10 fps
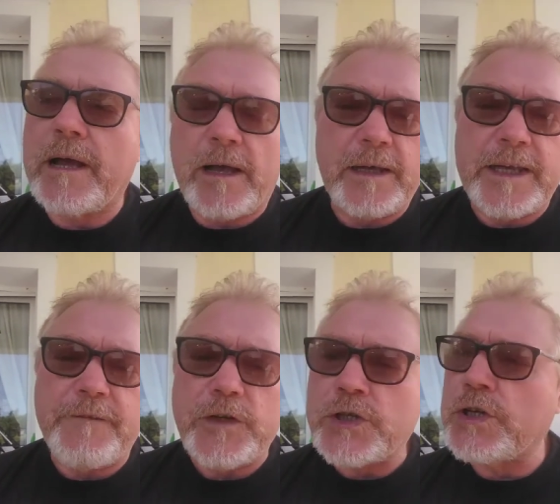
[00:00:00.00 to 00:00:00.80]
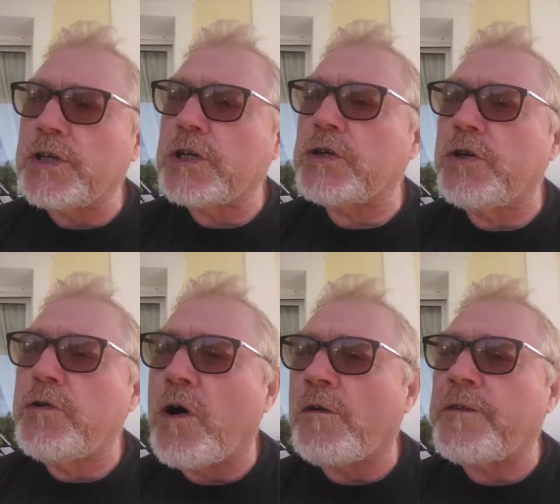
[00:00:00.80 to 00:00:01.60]
given to the
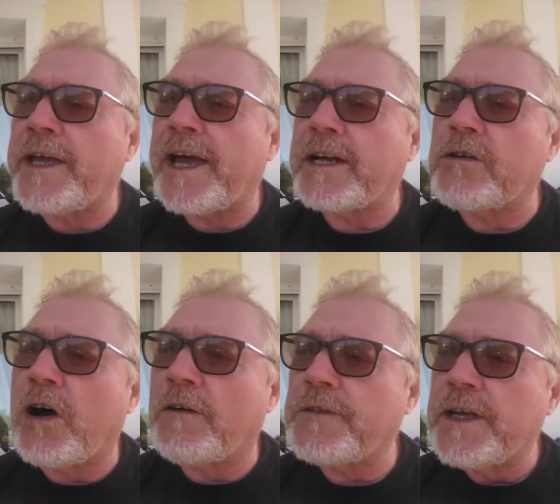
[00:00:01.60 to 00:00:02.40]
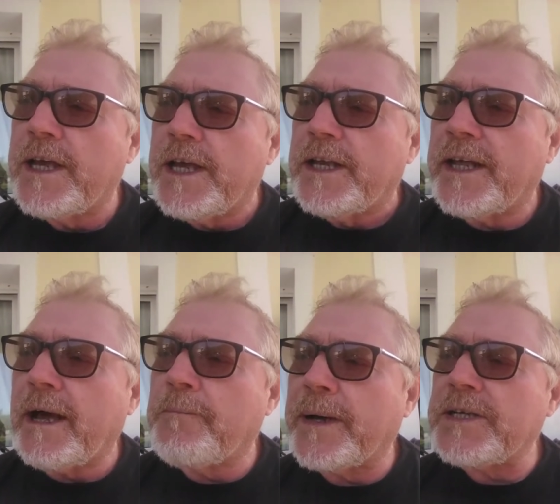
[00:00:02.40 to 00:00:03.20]
crew of the aircraft.
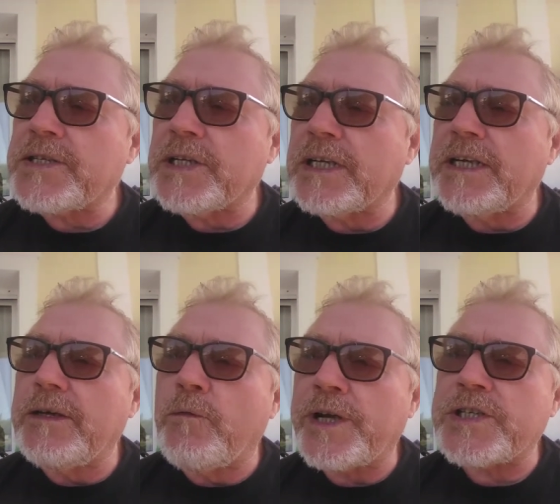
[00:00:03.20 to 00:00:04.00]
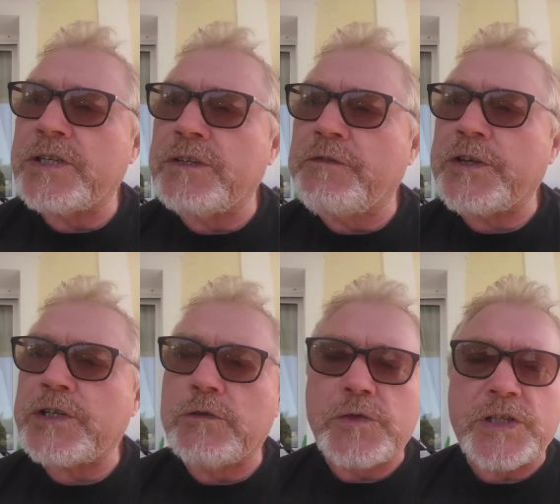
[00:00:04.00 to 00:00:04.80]
Now, basically, Western
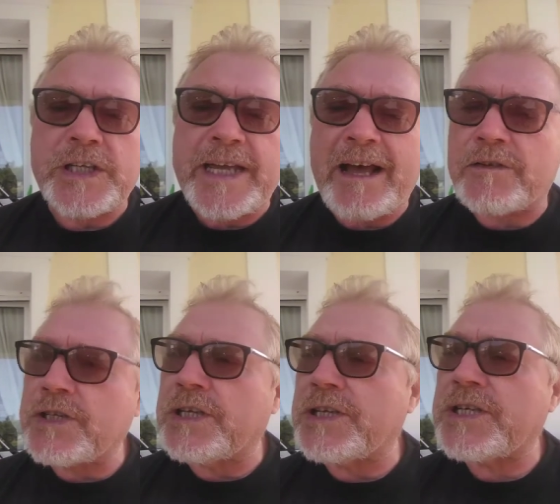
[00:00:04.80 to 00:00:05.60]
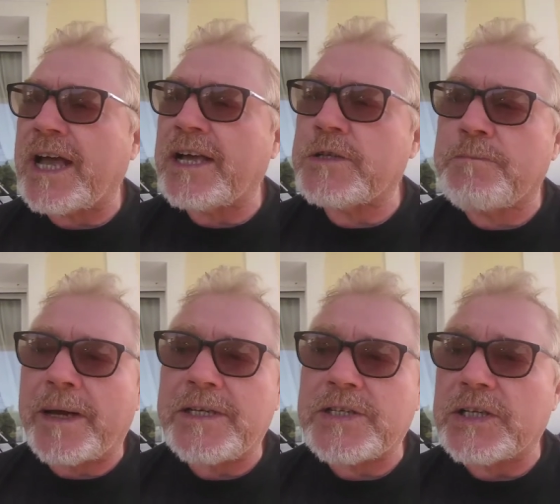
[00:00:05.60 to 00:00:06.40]
officials denounced this as
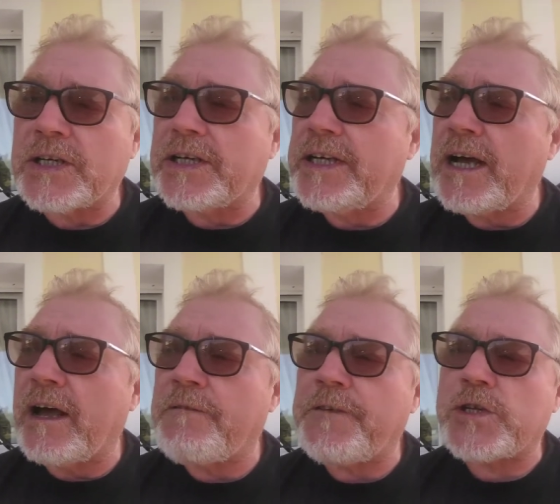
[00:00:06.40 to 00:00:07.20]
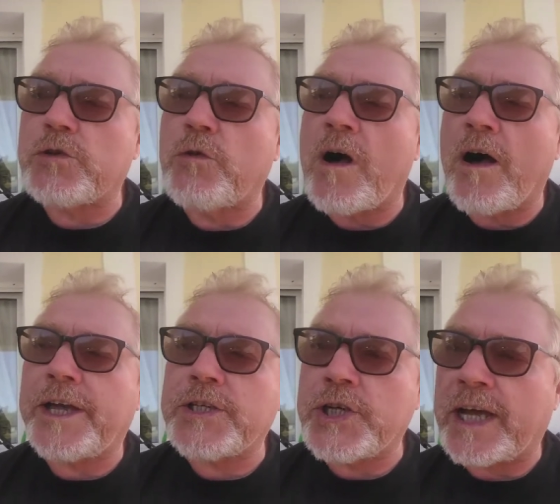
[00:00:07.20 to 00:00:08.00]
basically official
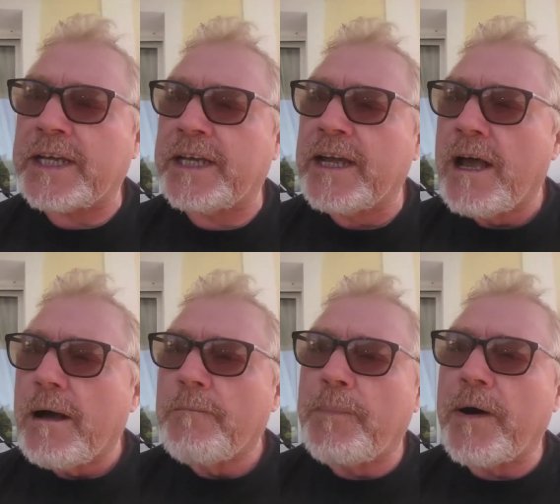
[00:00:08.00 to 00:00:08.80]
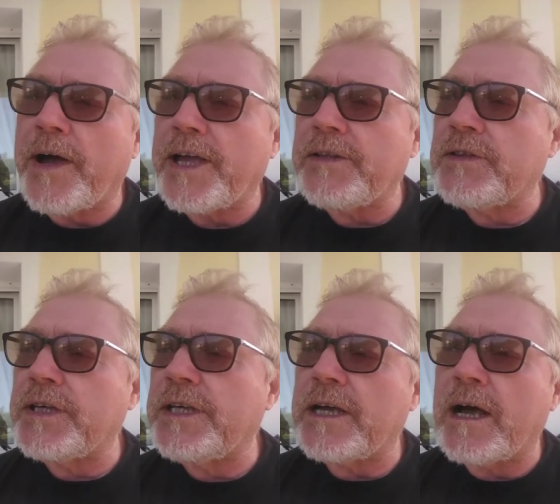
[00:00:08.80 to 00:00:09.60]
hijacking by
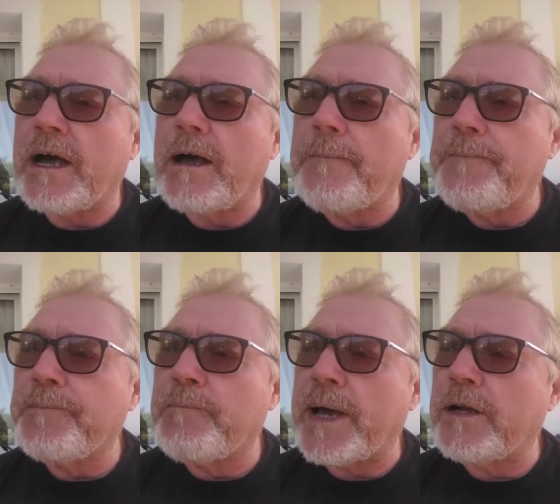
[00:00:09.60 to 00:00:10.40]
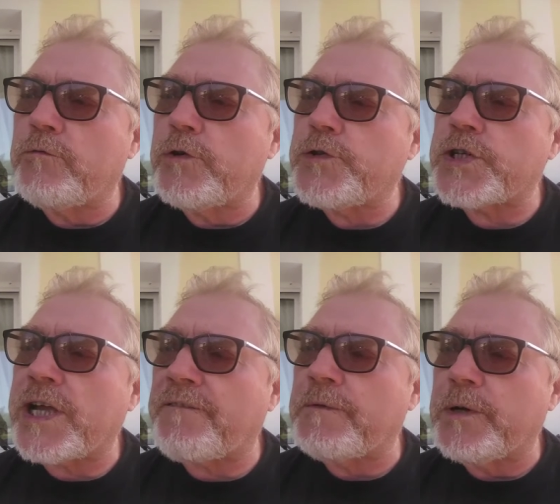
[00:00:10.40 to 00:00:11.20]
the Belarus
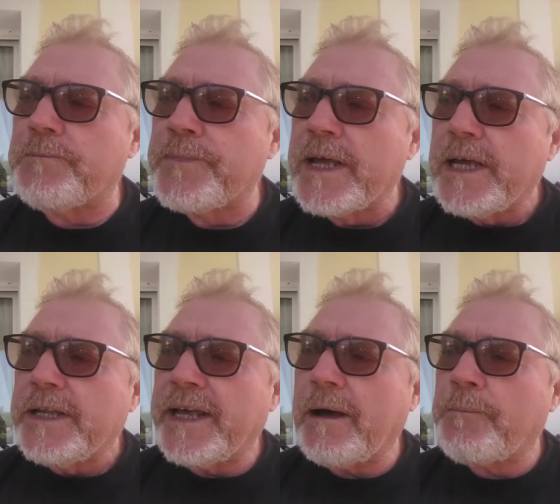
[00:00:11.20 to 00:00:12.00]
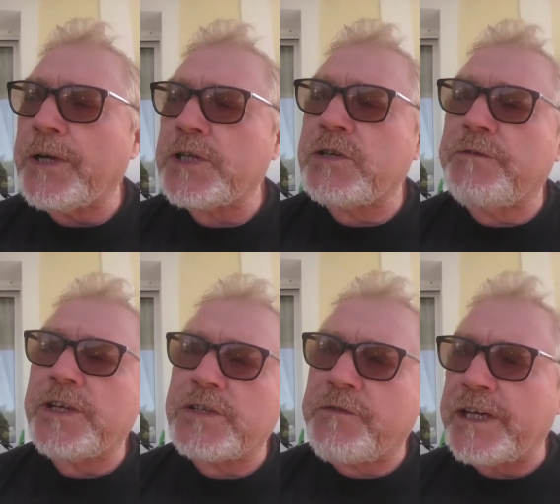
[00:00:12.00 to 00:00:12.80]
government. Now,
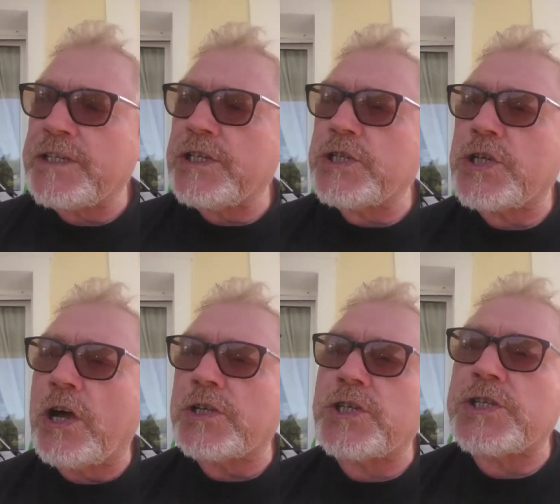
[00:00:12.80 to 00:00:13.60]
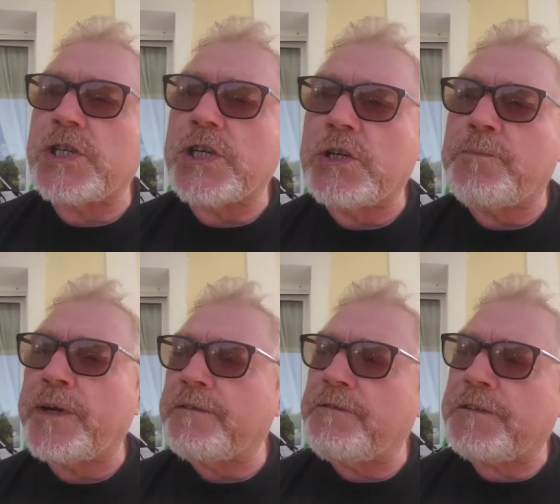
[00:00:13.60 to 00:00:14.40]
Petrovic faces charges that could
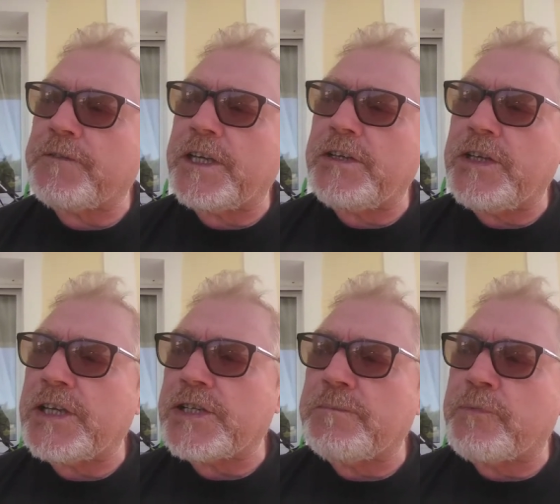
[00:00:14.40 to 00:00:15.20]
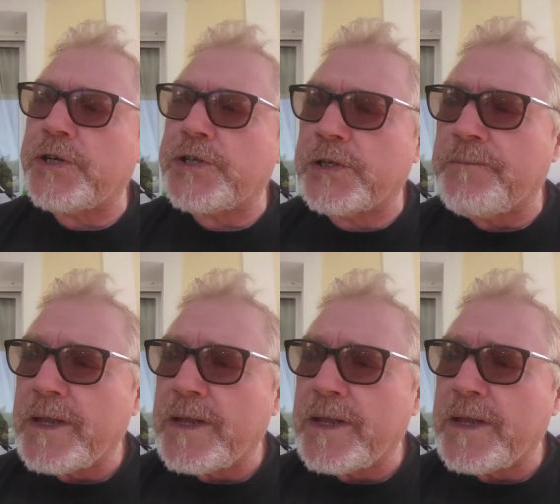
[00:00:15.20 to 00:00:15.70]
bring 15 years in prison.